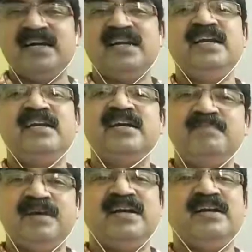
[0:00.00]
and
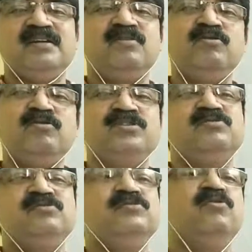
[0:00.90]
interdependent, close,
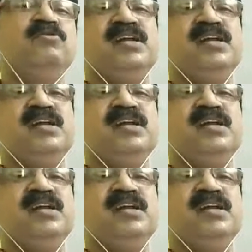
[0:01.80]
closely